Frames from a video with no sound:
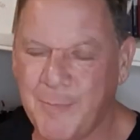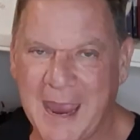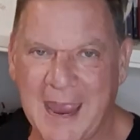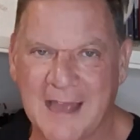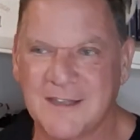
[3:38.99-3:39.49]

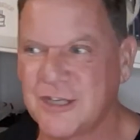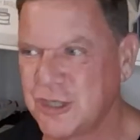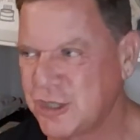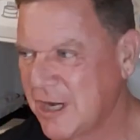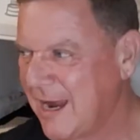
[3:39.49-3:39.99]
bands
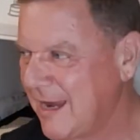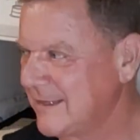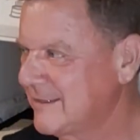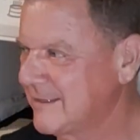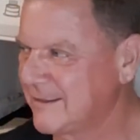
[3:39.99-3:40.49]
and
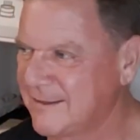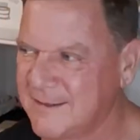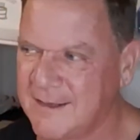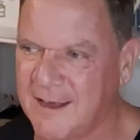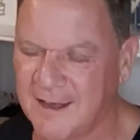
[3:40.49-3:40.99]
chains
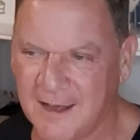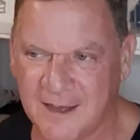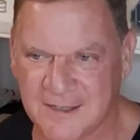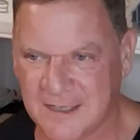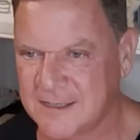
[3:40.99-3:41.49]
and uh,
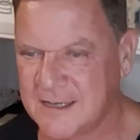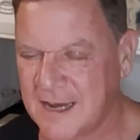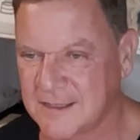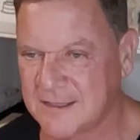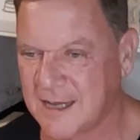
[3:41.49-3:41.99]
assistant
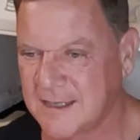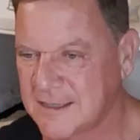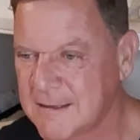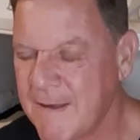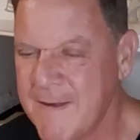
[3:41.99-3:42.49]

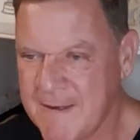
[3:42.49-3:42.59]
exercises.